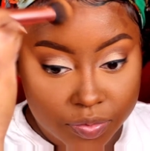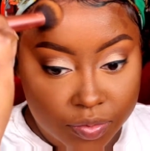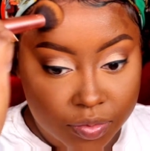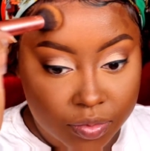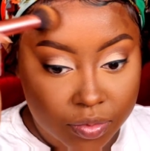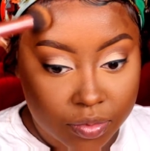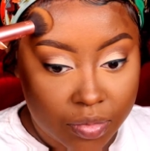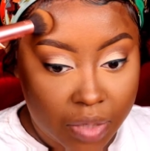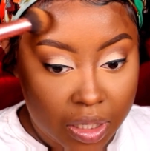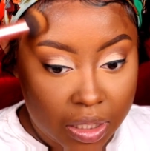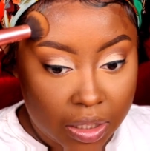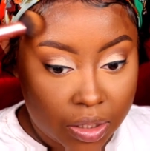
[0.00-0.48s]

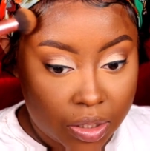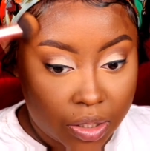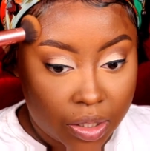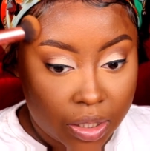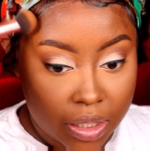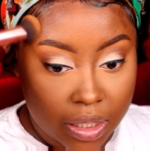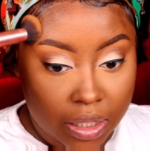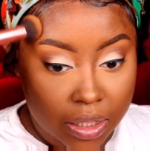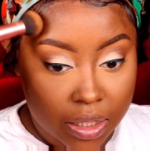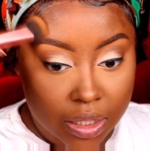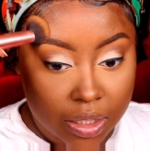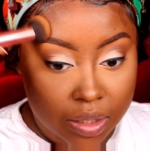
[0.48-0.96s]
Make sure to
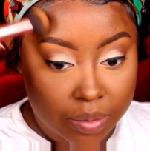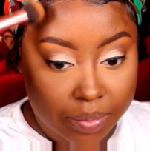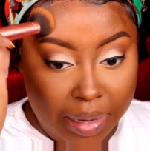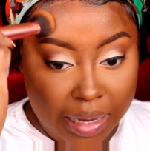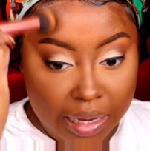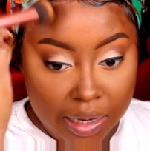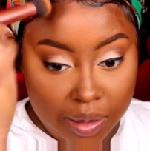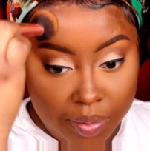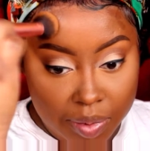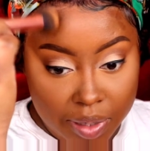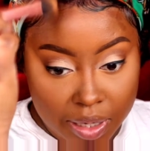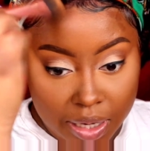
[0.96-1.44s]
get this
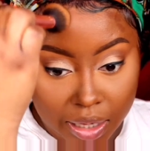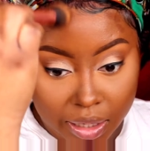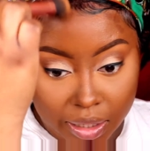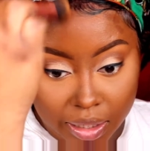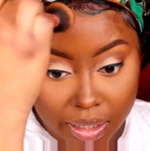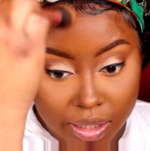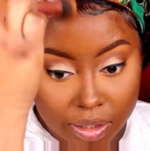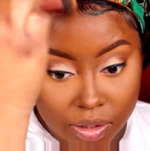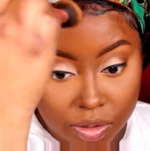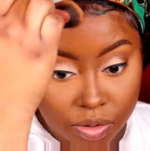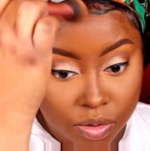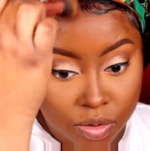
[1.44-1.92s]
makeup in that
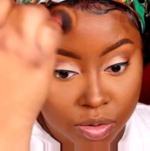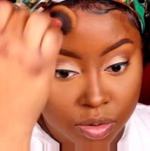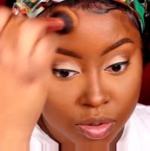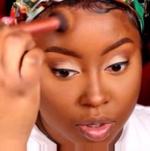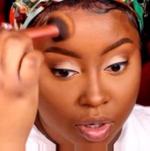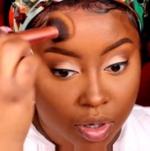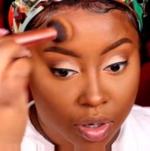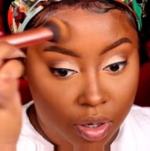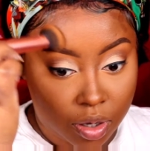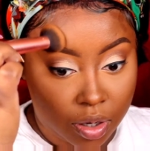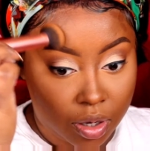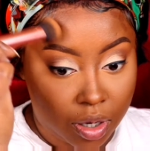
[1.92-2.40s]
lace too,
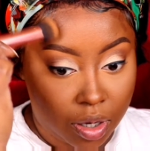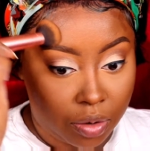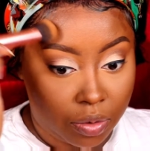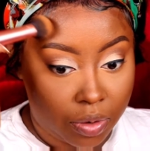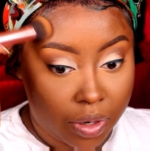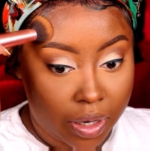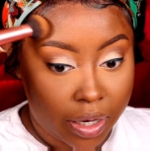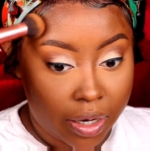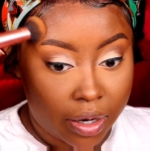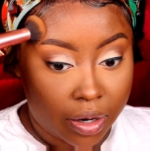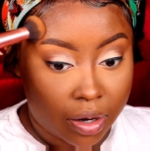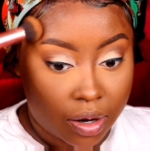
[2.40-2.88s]
y'all. I don't
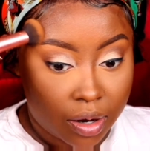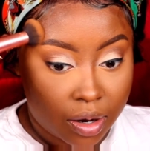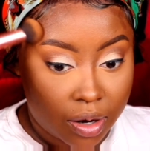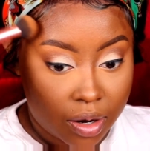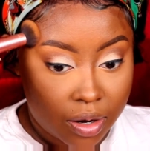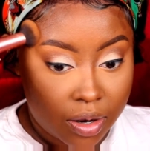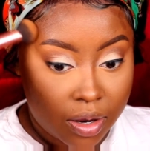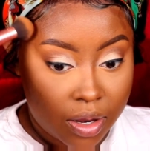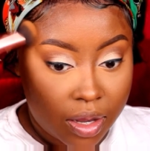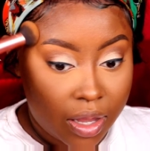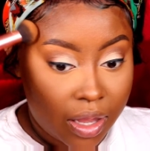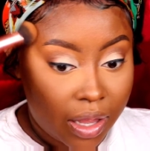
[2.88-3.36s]
care.
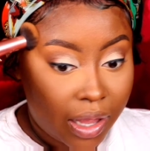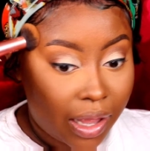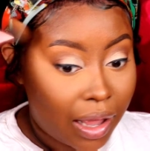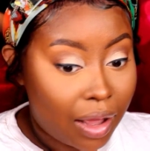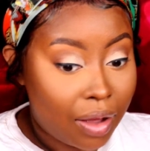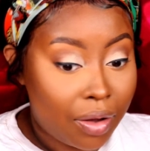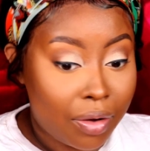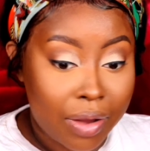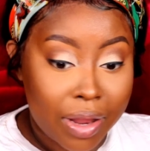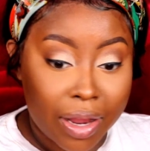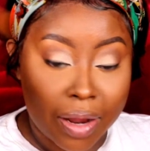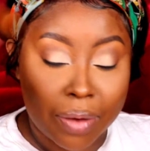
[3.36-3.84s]
I
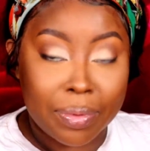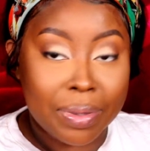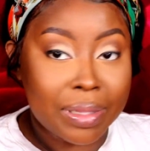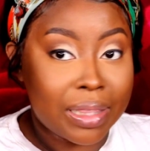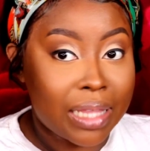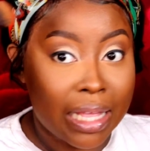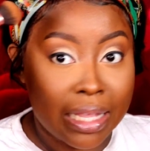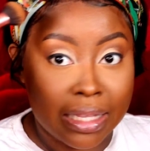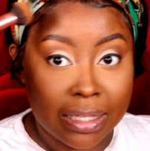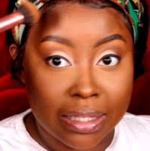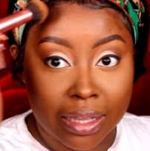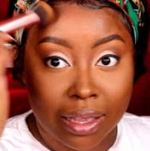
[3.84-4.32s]
don't care what
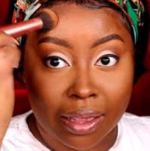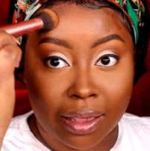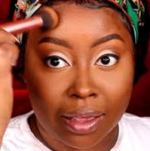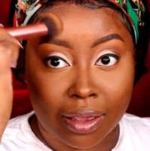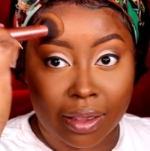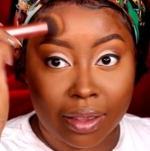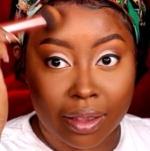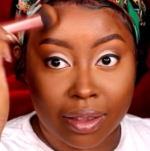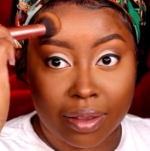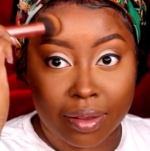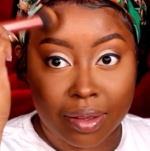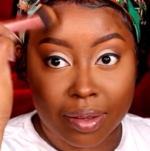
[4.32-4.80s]
they say.
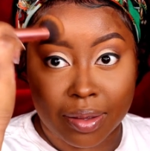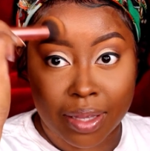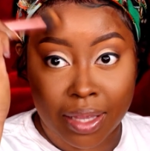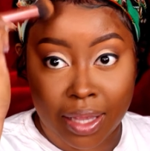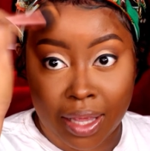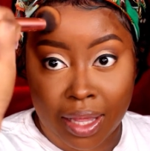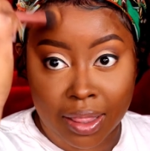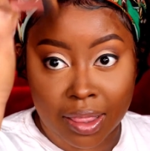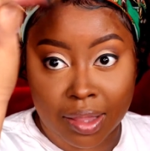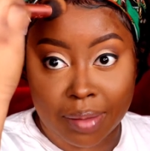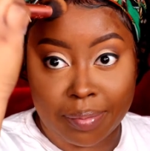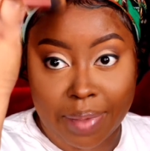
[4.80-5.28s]

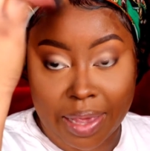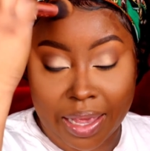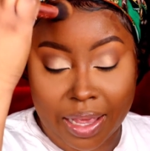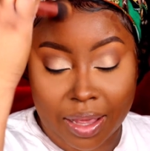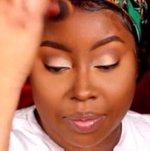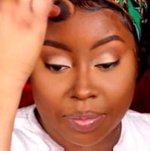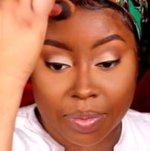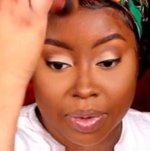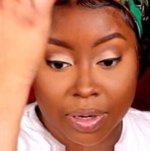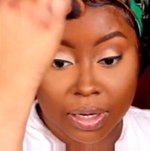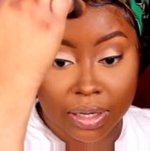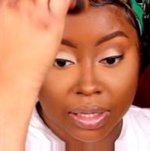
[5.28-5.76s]
Get the
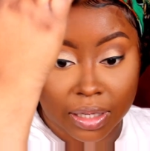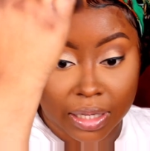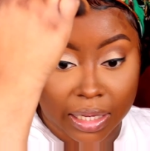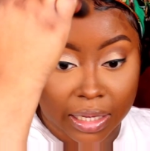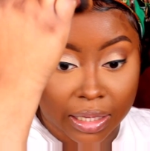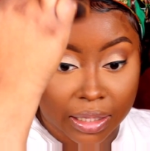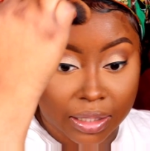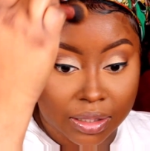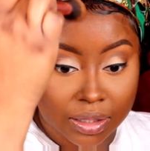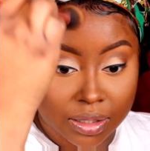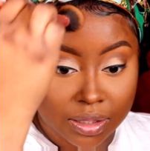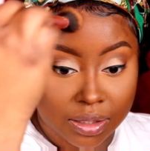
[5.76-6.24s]
makeup in the
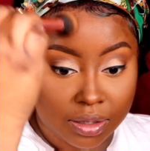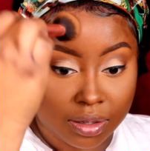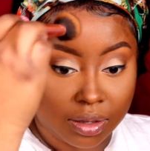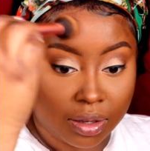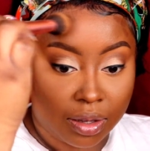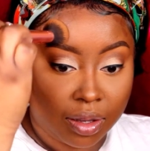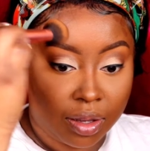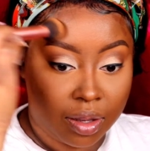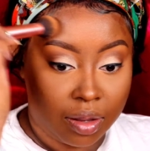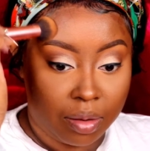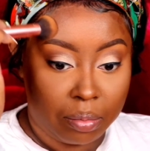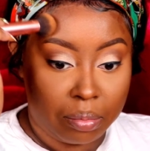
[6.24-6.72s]
lace.
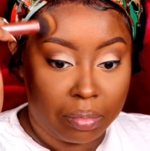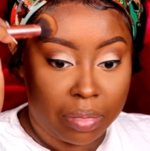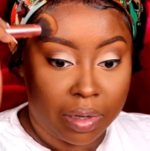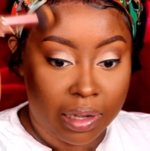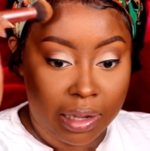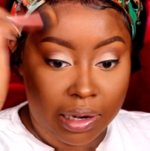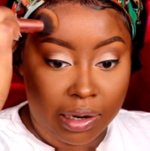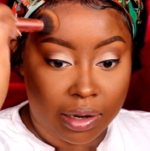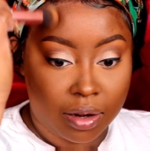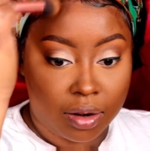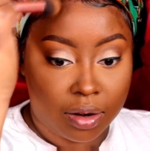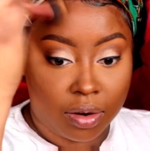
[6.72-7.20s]

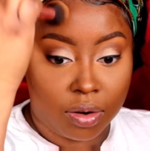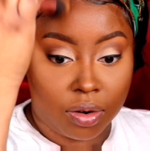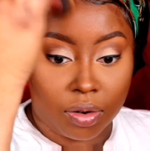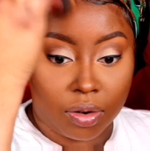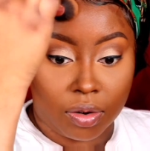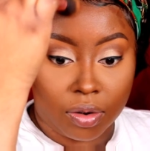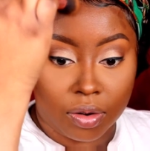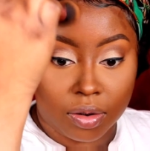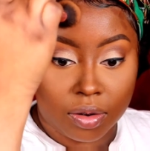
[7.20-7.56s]
Blend it all.